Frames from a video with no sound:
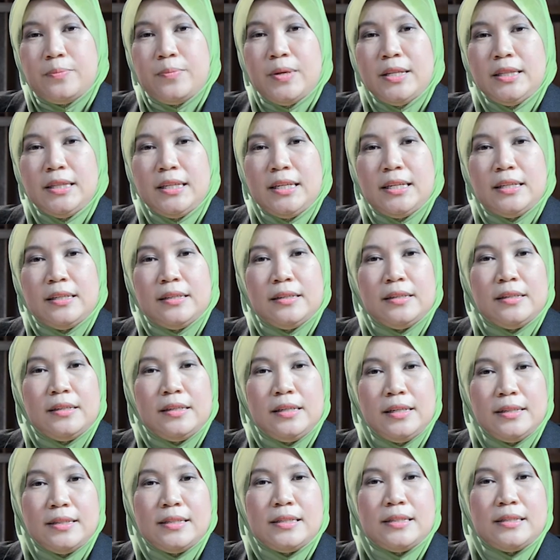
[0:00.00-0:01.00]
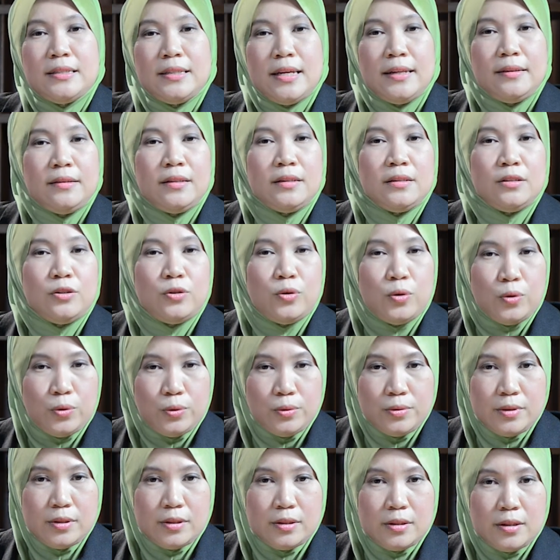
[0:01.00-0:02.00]
meeting its stated
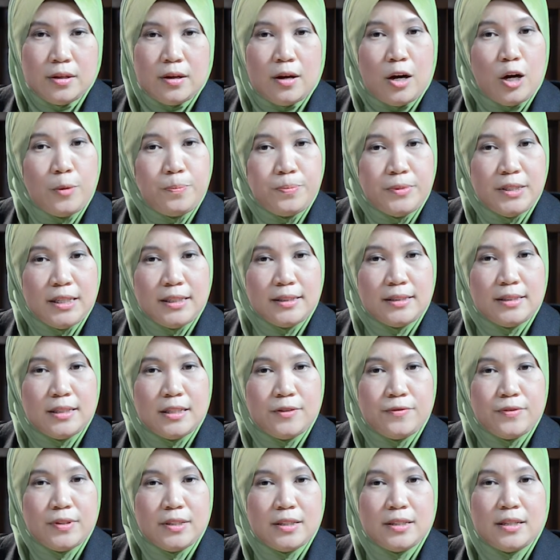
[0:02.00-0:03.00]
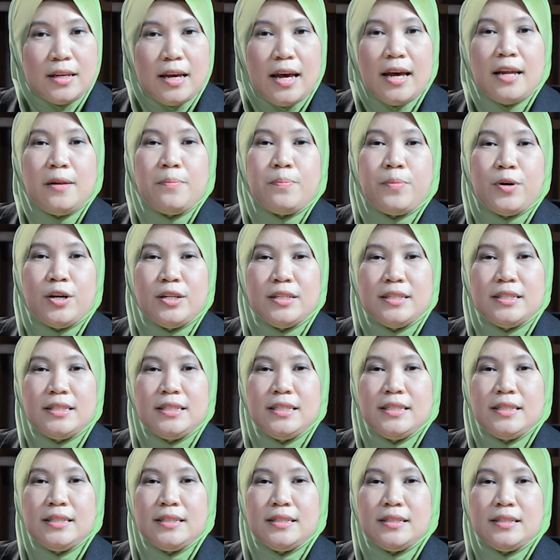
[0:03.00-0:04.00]
goals, objectives, and
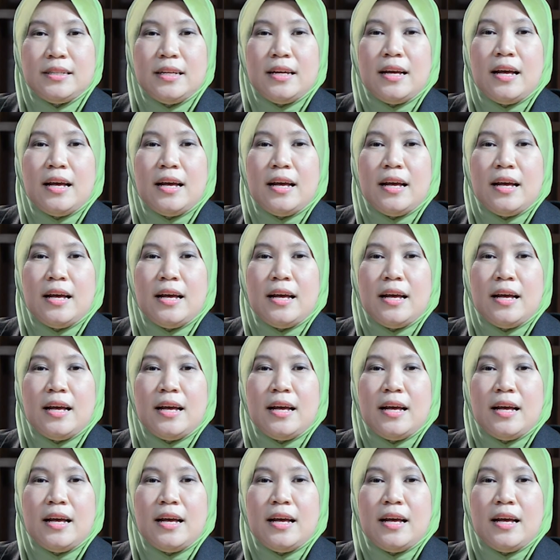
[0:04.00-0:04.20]
policies,